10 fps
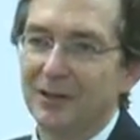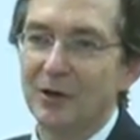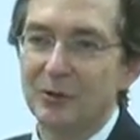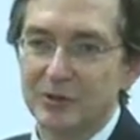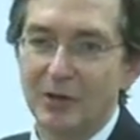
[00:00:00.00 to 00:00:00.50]

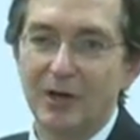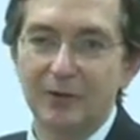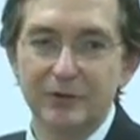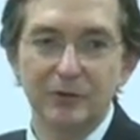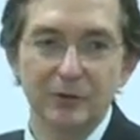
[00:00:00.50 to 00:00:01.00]
goes
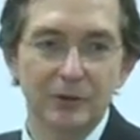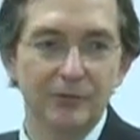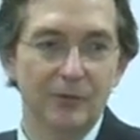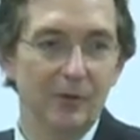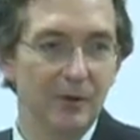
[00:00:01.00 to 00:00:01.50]
off to look
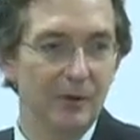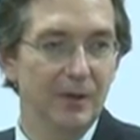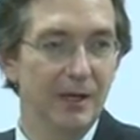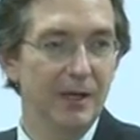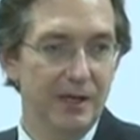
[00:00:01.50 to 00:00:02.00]
for
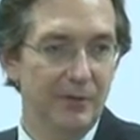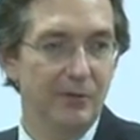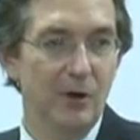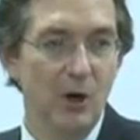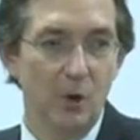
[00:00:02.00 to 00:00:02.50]

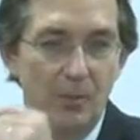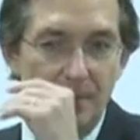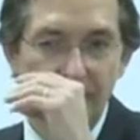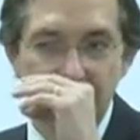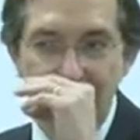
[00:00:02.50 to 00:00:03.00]
another home.
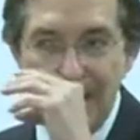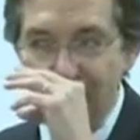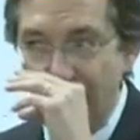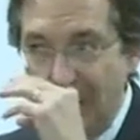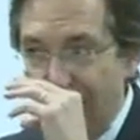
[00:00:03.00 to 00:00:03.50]

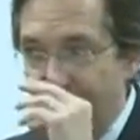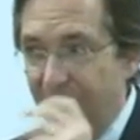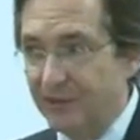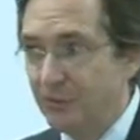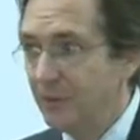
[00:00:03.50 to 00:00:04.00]
Now,
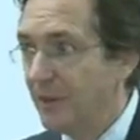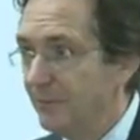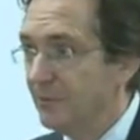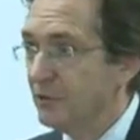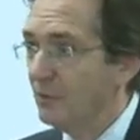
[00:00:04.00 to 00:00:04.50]
they do
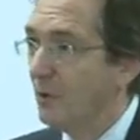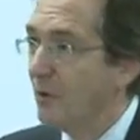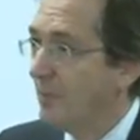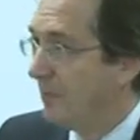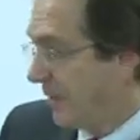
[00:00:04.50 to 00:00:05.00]
give the
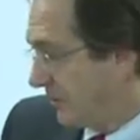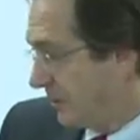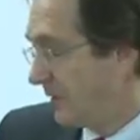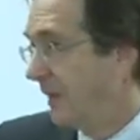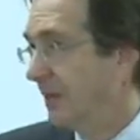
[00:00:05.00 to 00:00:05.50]
swarm the
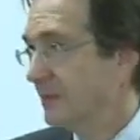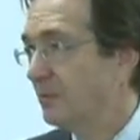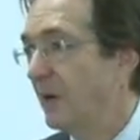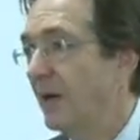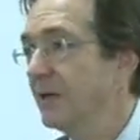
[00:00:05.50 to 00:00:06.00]
best chance
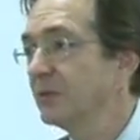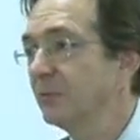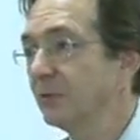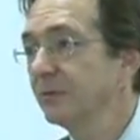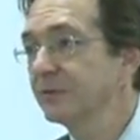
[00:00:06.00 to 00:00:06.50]

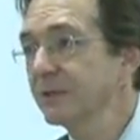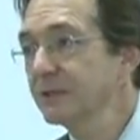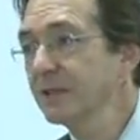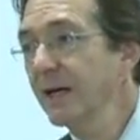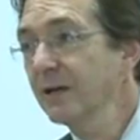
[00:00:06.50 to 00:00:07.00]
possible of
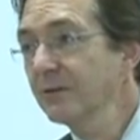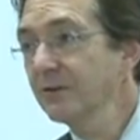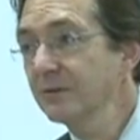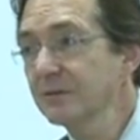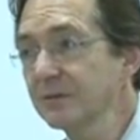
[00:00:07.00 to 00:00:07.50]

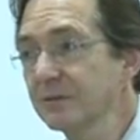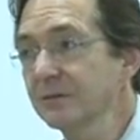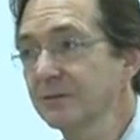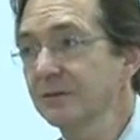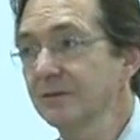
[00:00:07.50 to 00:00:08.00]
success.
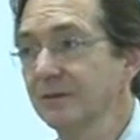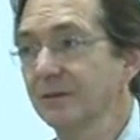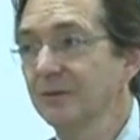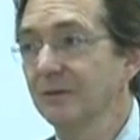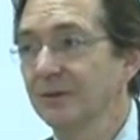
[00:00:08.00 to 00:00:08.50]
It's
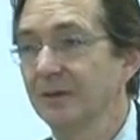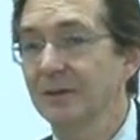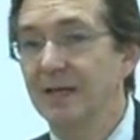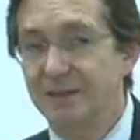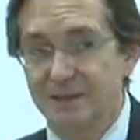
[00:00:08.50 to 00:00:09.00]

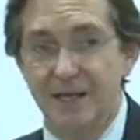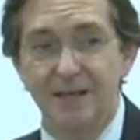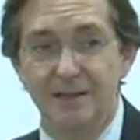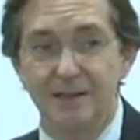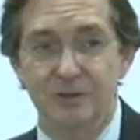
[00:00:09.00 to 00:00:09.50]
less
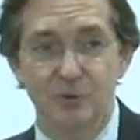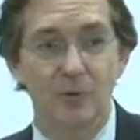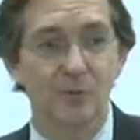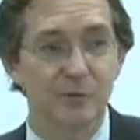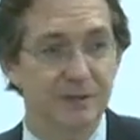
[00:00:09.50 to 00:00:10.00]
likely the
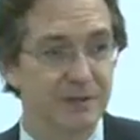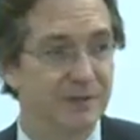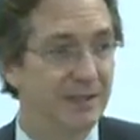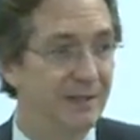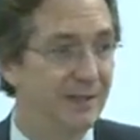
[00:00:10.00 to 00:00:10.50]
swarm will
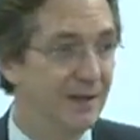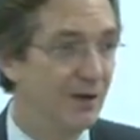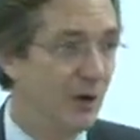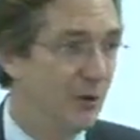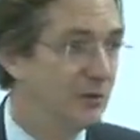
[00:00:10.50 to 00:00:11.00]
succeed than
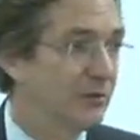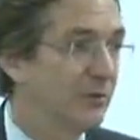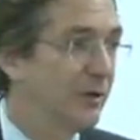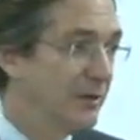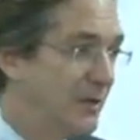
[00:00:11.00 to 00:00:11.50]
the host
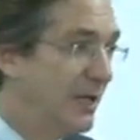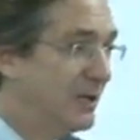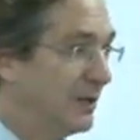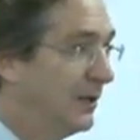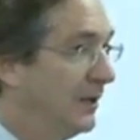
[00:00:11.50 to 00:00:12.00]

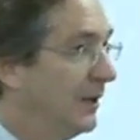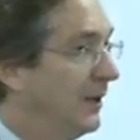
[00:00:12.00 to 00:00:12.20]
organization,